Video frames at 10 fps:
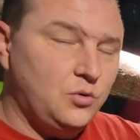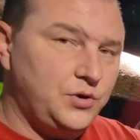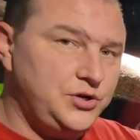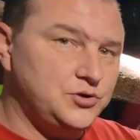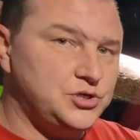
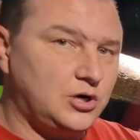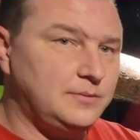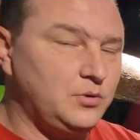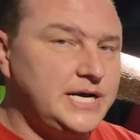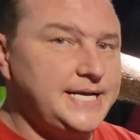When you
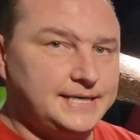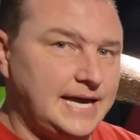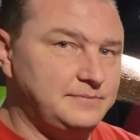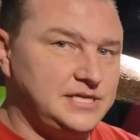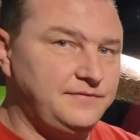start breeding in
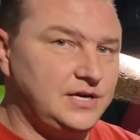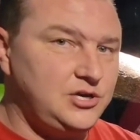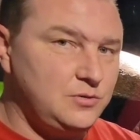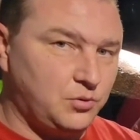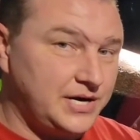captivity,
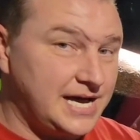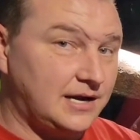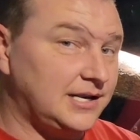you breed out